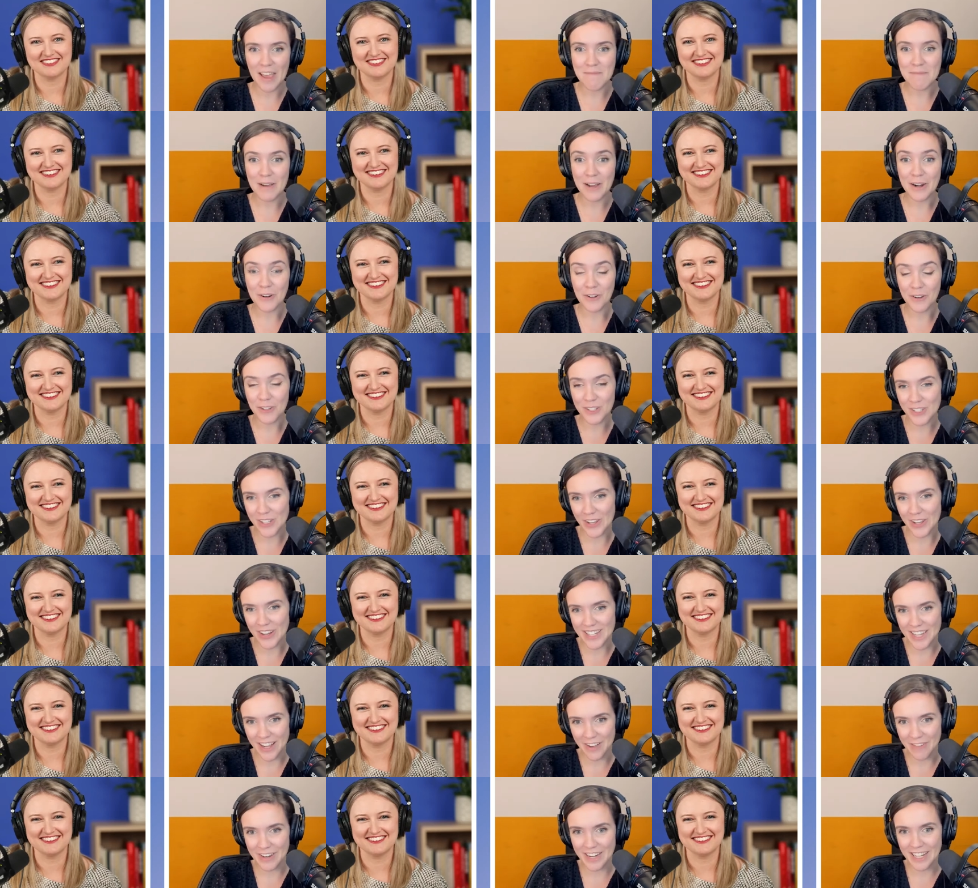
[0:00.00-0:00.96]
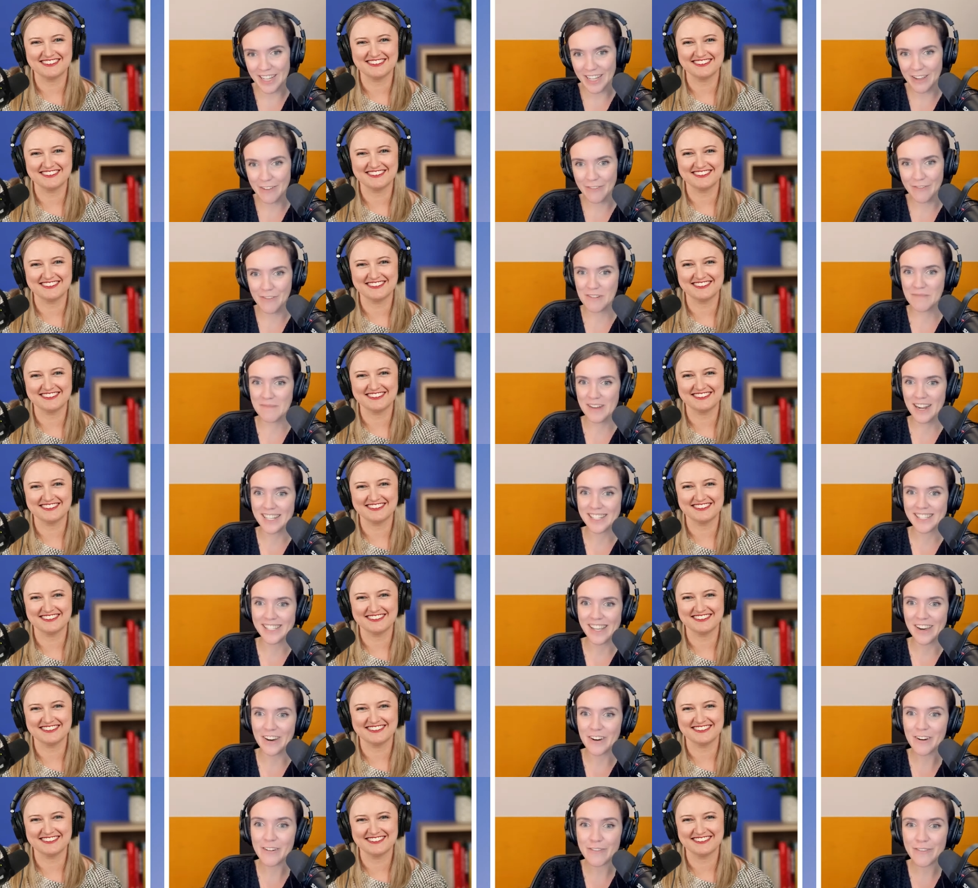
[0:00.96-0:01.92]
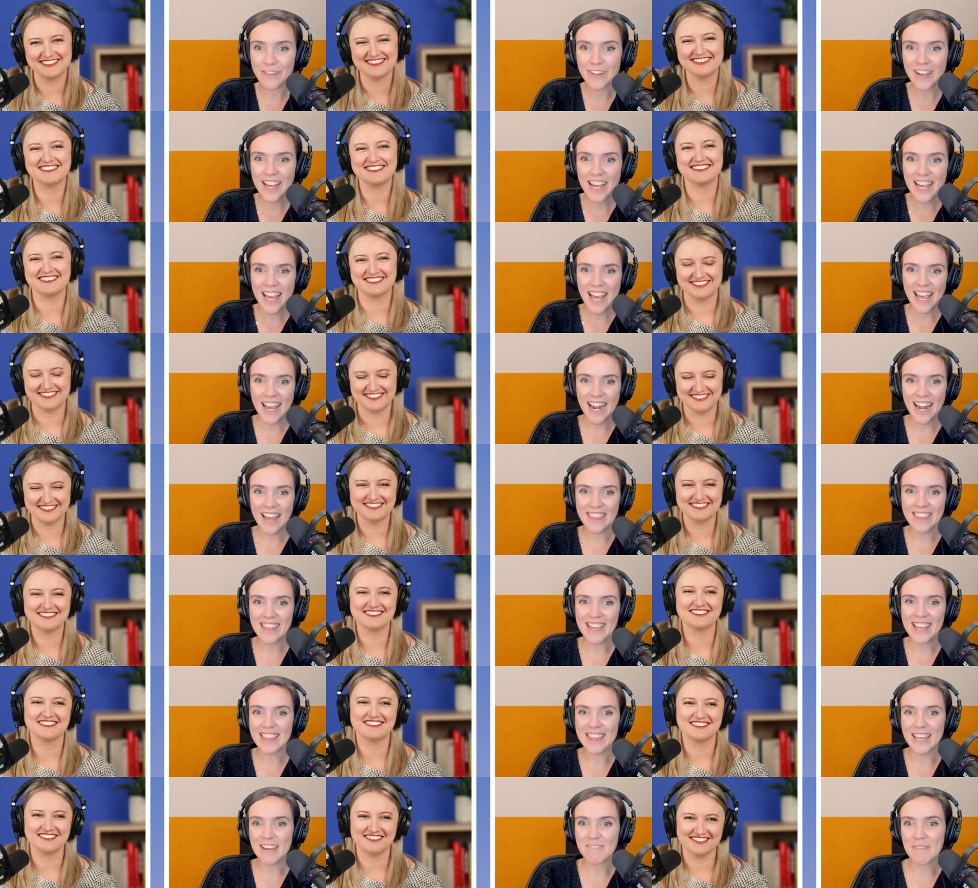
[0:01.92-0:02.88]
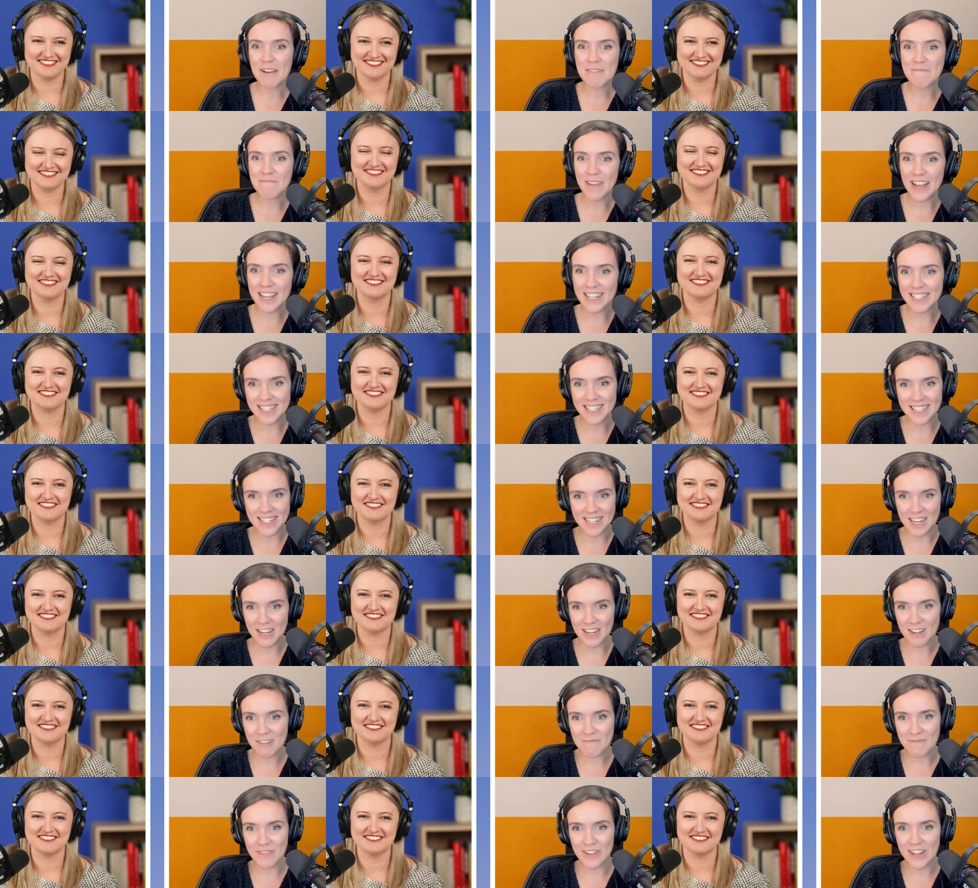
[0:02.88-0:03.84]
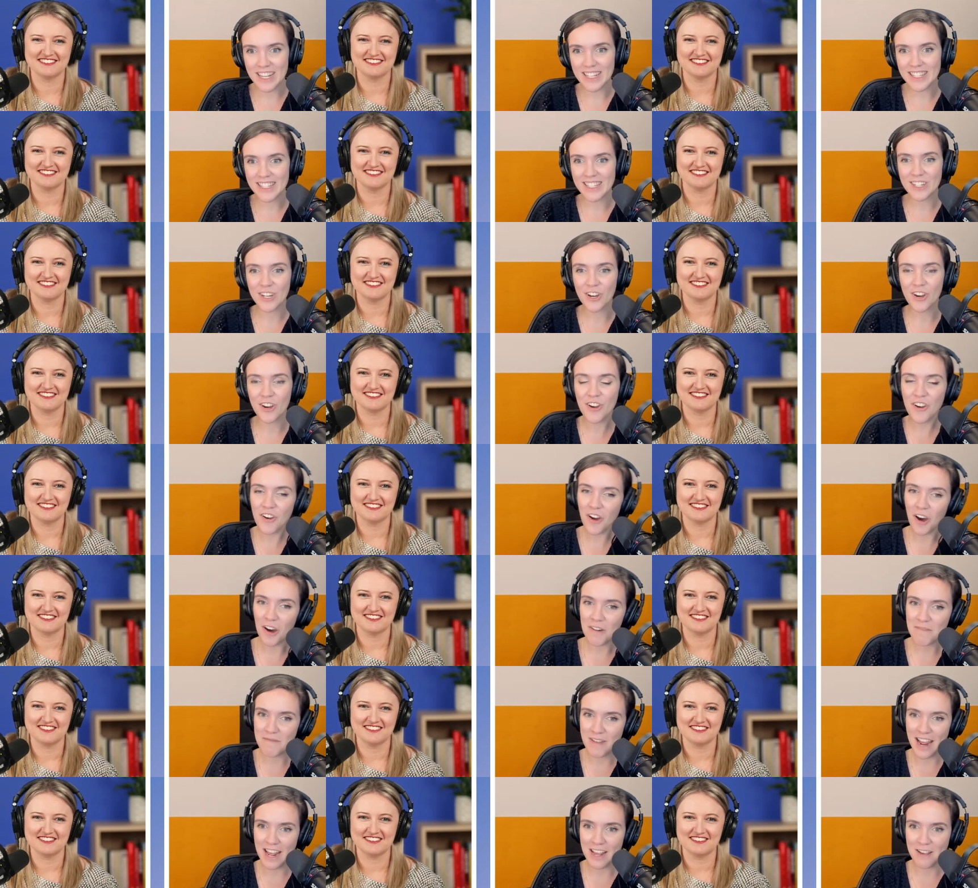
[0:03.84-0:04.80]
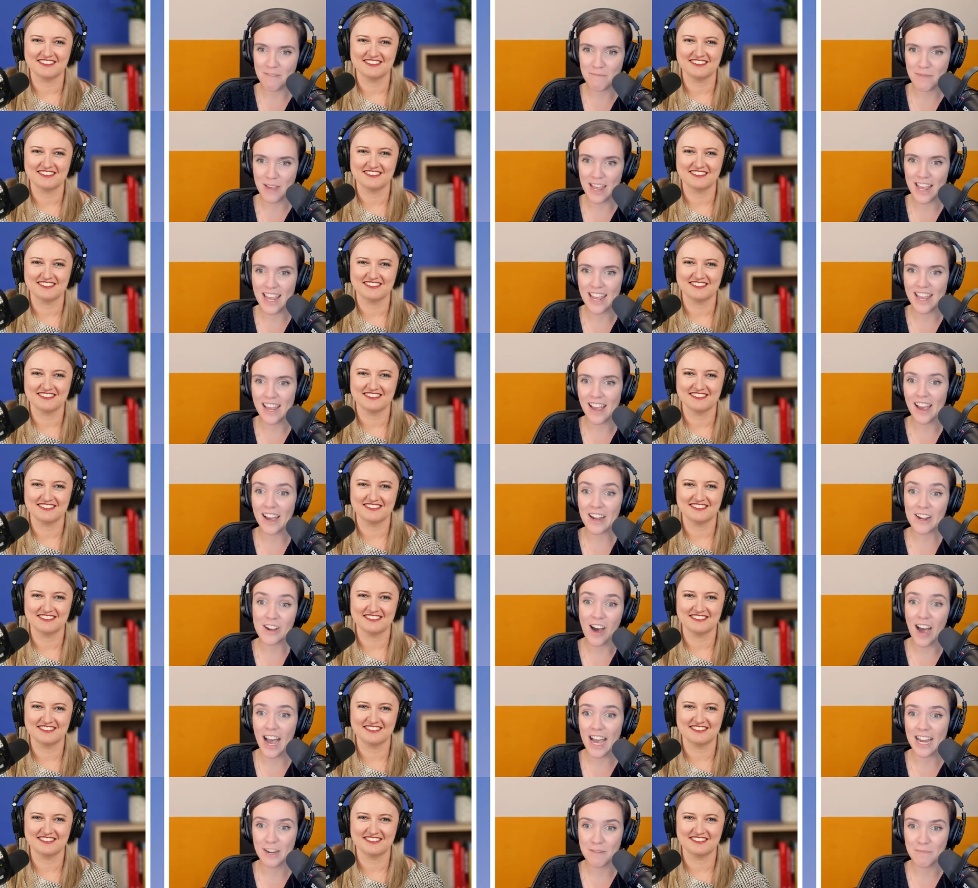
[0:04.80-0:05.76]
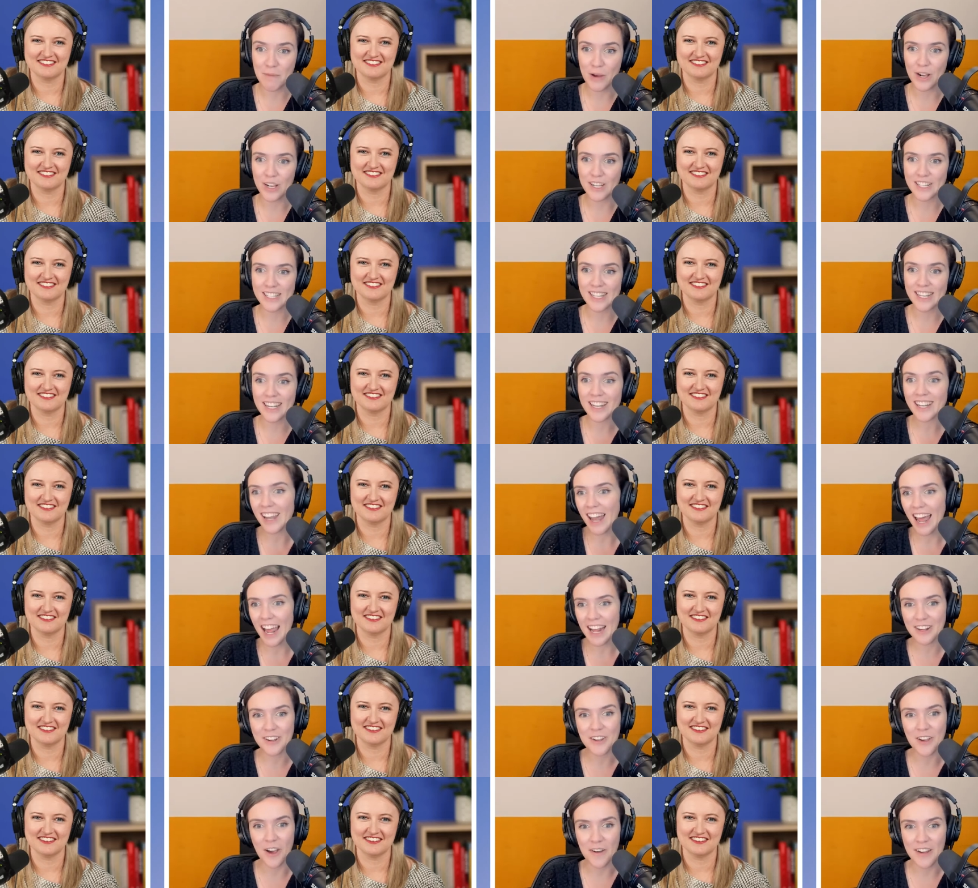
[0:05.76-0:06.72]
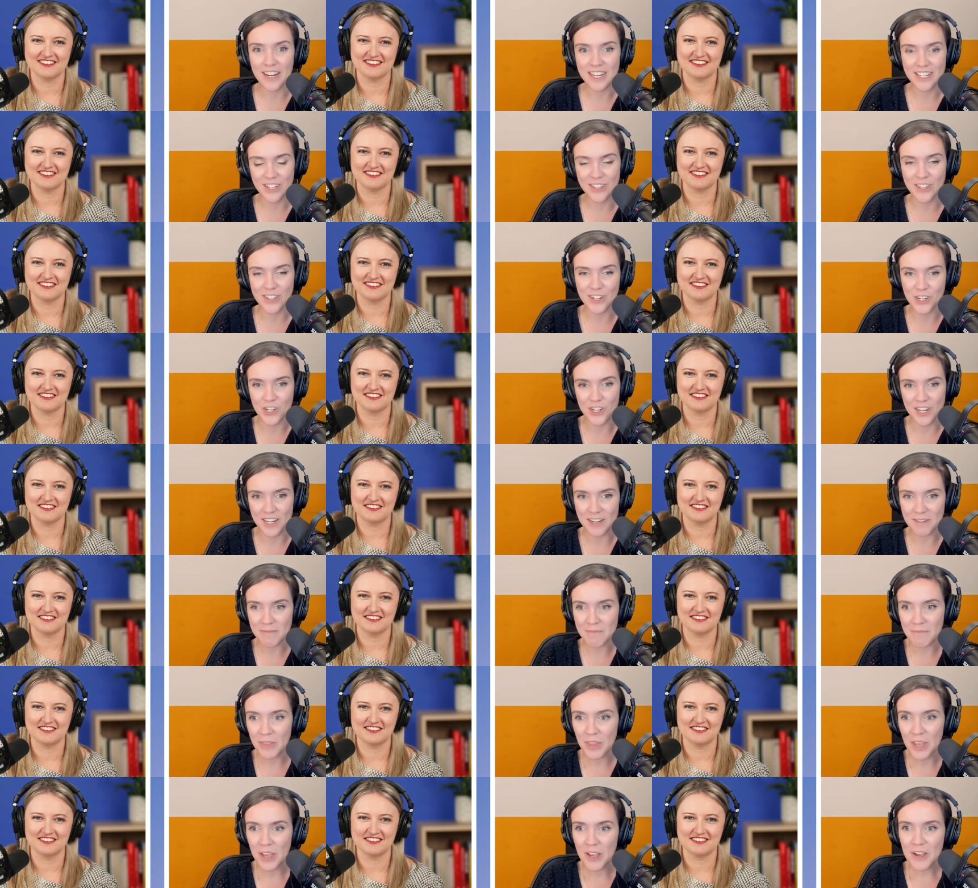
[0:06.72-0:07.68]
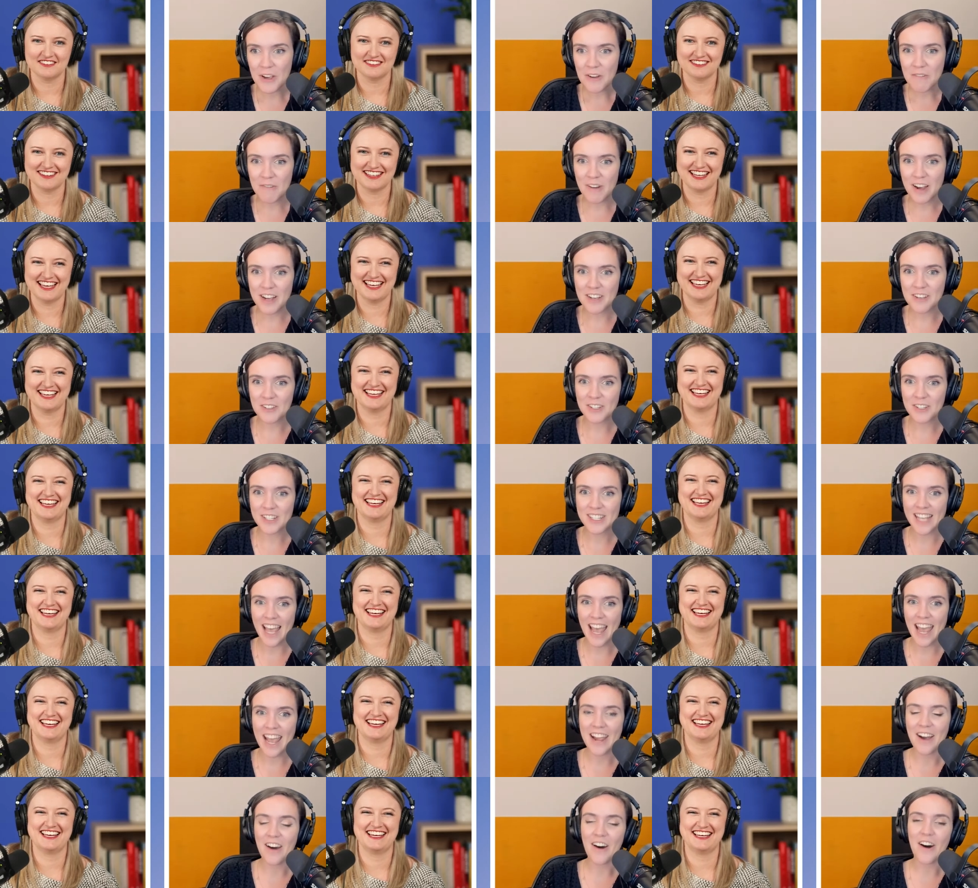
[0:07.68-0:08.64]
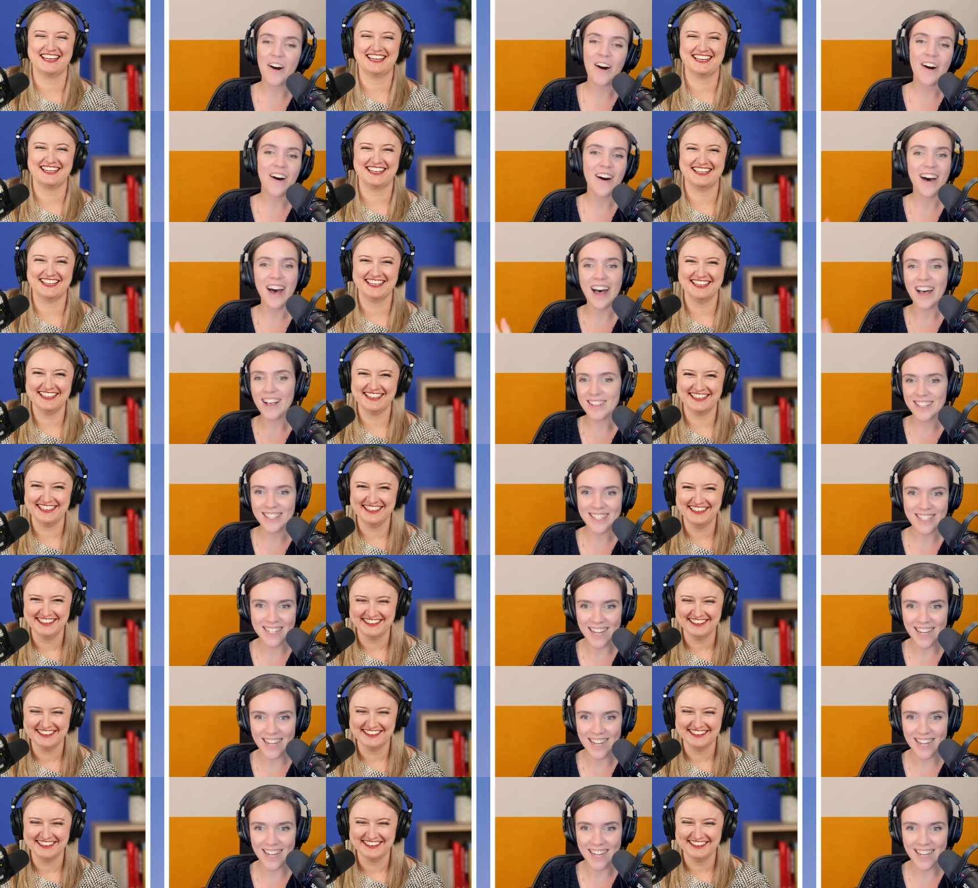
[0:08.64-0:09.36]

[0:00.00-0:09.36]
Speaker 1: there but also definitely for myself and i think that my best tip is to not make being a kinder person like going to the gym where you'll say oh i'll